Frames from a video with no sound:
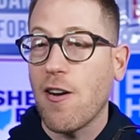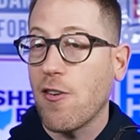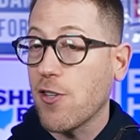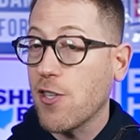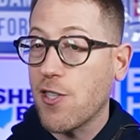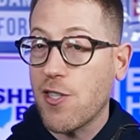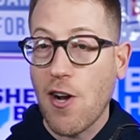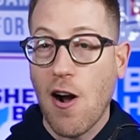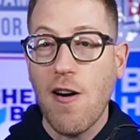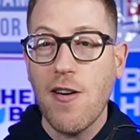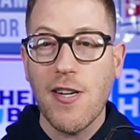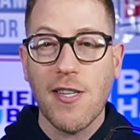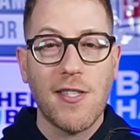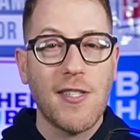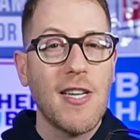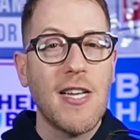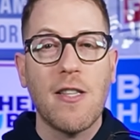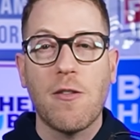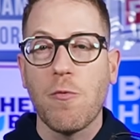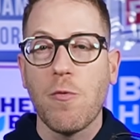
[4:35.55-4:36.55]
and are starting
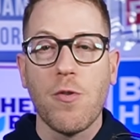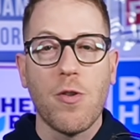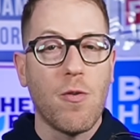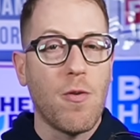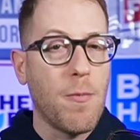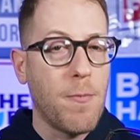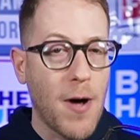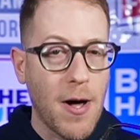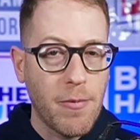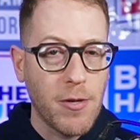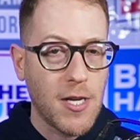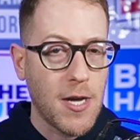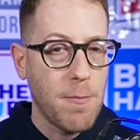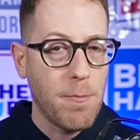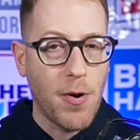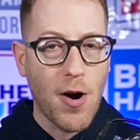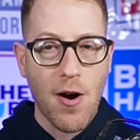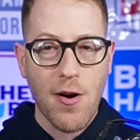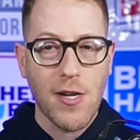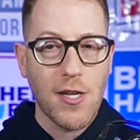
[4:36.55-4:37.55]
to see through the
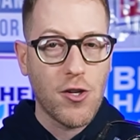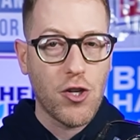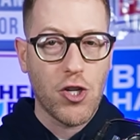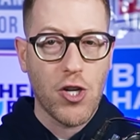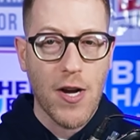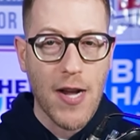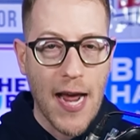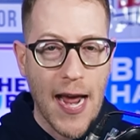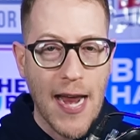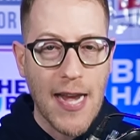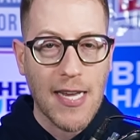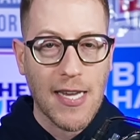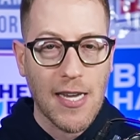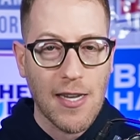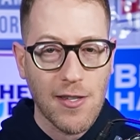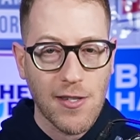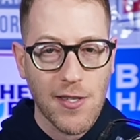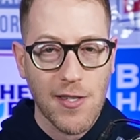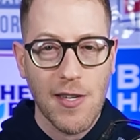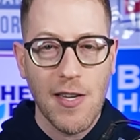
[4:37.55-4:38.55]
Republican Party's
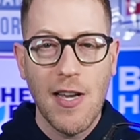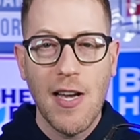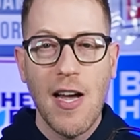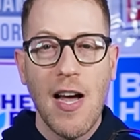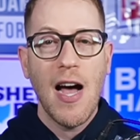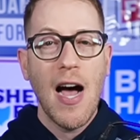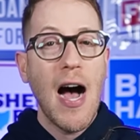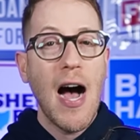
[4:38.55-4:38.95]
shenanigans.